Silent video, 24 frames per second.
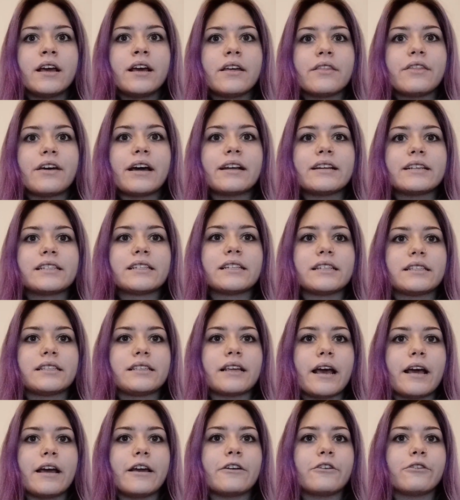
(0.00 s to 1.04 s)
That is to
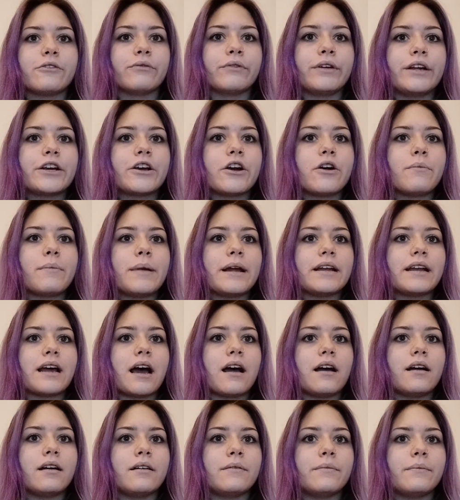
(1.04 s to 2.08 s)
say, Rico may
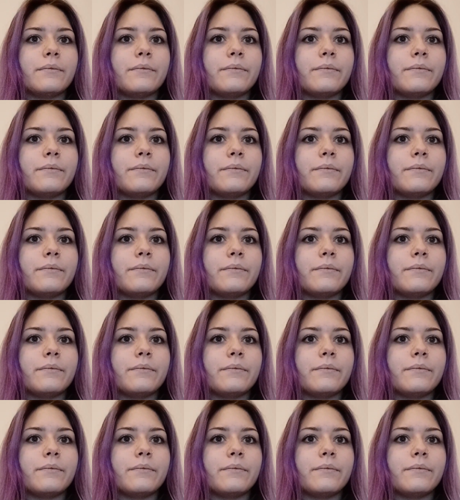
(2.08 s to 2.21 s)
not